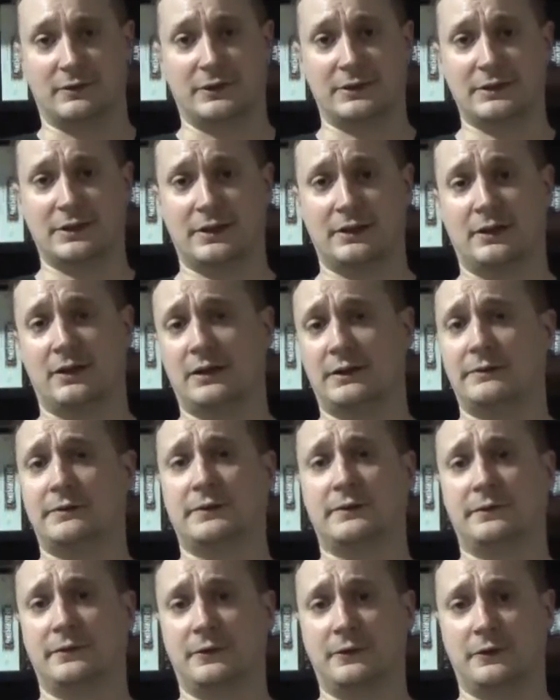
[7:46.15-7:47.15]
Let's get it off
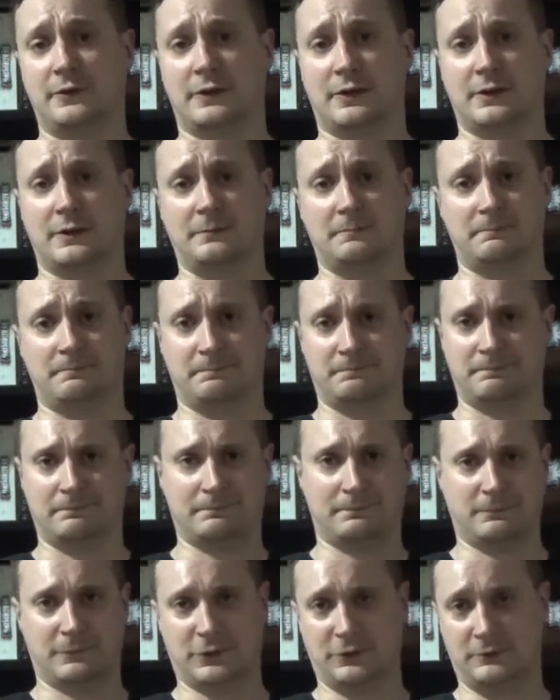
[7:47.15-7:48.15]
the floor and
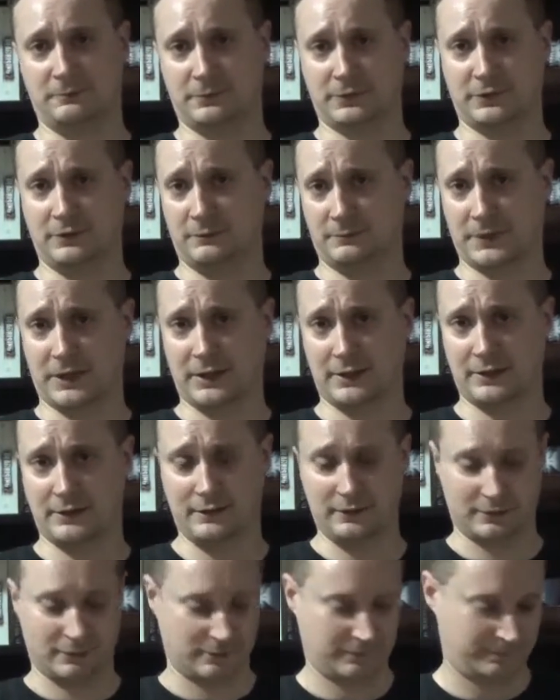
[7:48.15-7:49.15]
we'll put it back
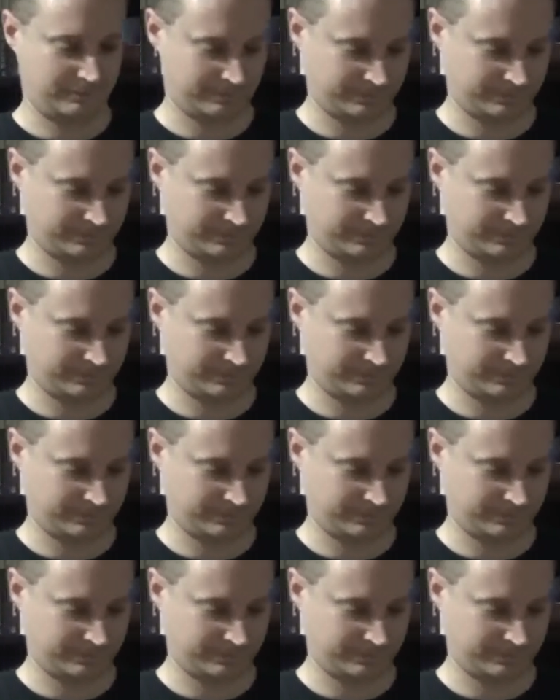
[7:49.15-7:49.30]
here.